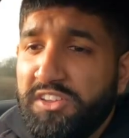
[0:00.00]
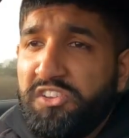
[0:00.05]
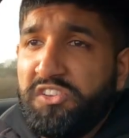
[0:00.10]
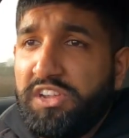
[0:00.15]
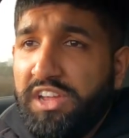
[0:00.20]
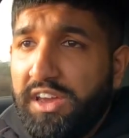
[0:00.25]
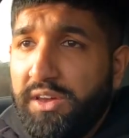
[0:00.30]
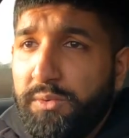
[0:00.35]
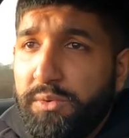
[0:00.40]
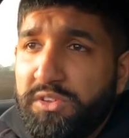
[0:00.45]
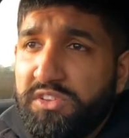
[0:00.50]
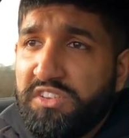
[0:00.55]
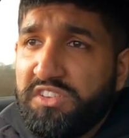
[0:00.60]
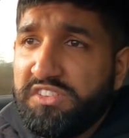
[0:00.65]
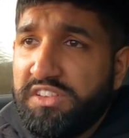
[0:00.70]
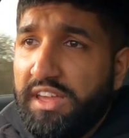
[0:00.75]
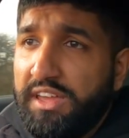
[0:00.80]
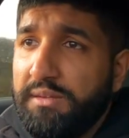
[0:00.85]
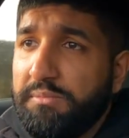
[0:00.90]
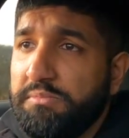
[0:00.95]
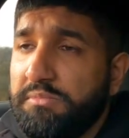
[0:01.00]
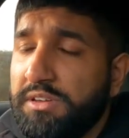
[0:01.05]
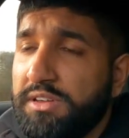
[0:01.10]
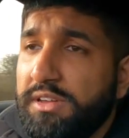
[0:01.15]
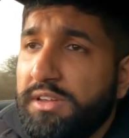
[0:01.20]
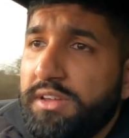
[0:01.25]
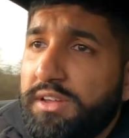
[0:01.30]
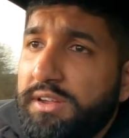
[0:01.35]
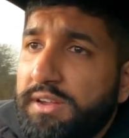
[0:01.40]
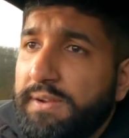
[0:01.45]
steering wheel is the same.
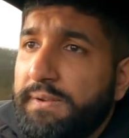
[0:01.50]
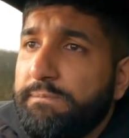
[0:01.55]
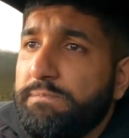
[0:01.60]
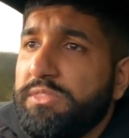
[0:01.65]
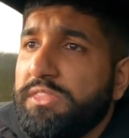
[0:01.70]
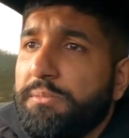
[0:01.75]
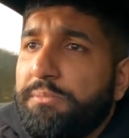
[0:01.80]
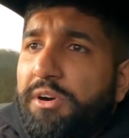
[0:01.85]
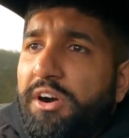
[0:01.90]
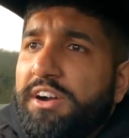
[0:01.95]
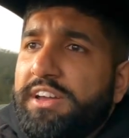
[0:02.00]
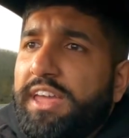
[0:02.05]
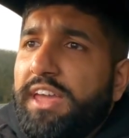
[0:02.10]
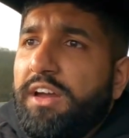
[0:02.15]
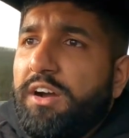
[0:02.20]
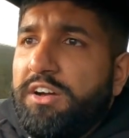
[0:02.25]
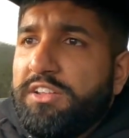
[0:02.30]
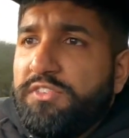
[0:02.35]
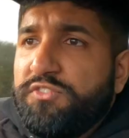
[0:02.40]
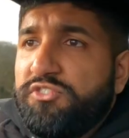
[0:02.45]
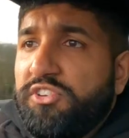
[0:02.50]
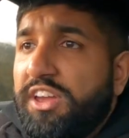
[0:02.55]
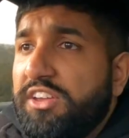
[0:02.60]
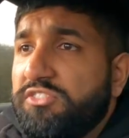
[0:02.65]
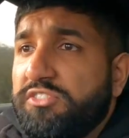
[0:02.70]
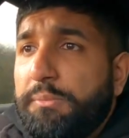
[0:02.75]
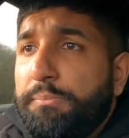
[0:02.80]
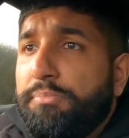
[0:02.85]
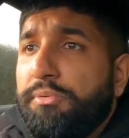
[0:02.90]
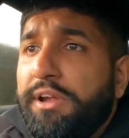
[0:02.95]
The Mark 8R, they've
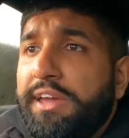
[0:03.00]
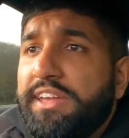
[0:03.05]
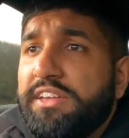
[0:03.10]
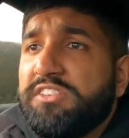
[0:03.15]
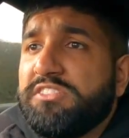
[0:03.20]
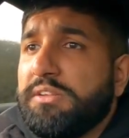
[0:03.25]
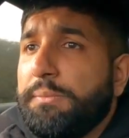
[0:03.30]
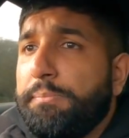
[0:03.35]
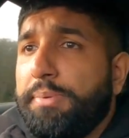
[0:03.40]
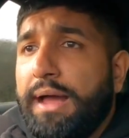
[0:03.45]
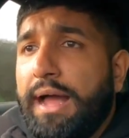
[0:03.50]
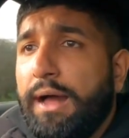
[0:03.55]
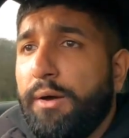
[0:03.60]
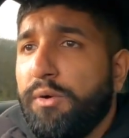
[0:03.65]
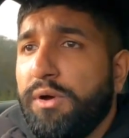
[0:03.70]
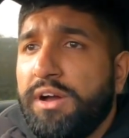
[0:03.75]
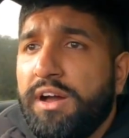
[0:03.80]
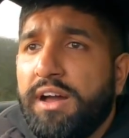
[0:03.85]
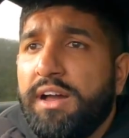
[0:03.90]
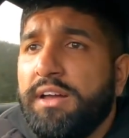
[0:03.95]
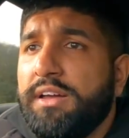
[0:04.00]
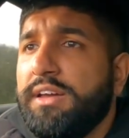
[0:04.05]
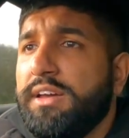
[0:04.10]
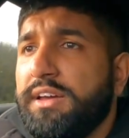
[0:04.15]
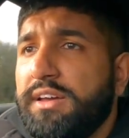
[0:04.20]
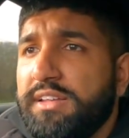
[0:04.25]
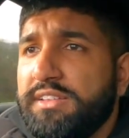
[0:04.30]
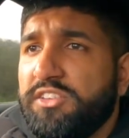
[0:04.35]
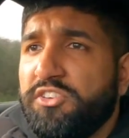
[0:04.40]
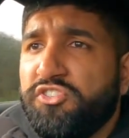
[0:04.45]
changed the brakes, the power,
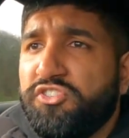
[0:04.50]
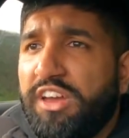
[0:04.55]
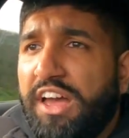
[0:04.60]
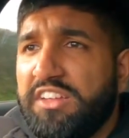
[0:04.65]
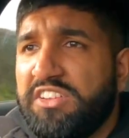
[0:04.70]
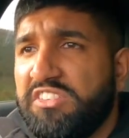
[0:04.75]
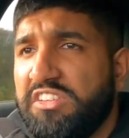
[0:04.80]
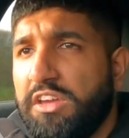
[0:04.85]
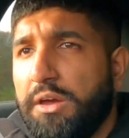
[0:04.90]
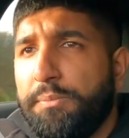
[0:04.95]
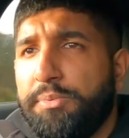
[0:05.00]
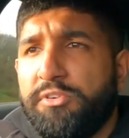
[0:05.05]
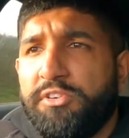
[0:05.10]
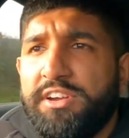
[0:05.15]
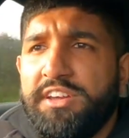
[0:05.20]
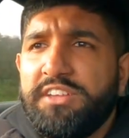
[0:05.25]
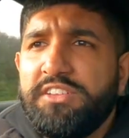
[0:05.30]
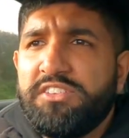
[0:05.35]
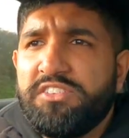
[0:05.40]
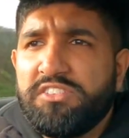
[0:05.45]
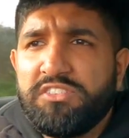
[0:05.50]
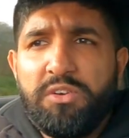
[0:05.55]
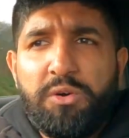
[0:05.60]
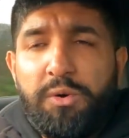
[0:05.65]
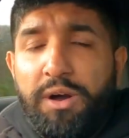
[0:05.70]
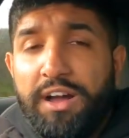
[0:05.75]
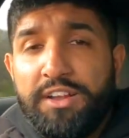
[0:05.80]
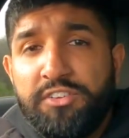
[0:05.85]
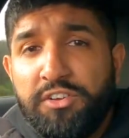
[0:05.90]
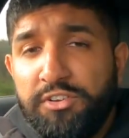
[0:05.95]
the chassis upgrades, so
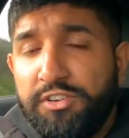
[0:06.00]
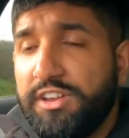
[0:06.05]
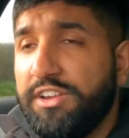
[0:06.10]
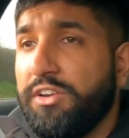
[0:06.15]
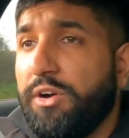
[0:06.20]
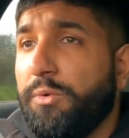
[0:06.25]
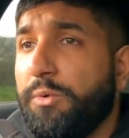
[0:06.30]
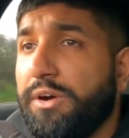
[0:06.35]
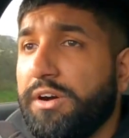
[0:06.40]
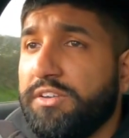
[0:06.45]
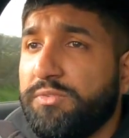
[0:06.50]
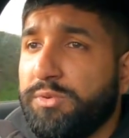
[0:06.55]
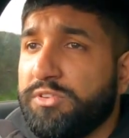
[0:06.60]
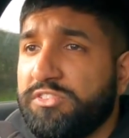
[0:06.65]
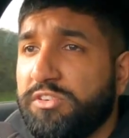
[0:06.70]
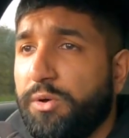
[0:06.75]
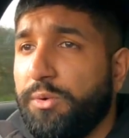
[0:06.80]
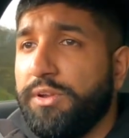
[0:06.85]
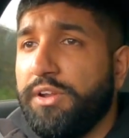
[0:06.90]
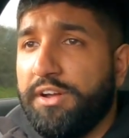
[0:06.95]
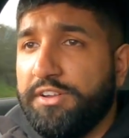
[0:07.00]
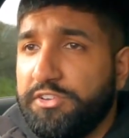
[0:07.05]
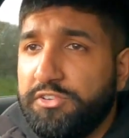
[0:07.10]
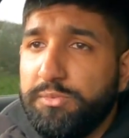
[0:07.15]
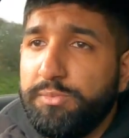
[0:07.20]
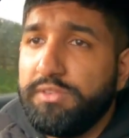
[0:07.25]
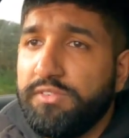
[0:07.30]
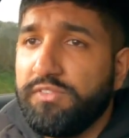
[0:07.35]
I don't really know what's going on, to be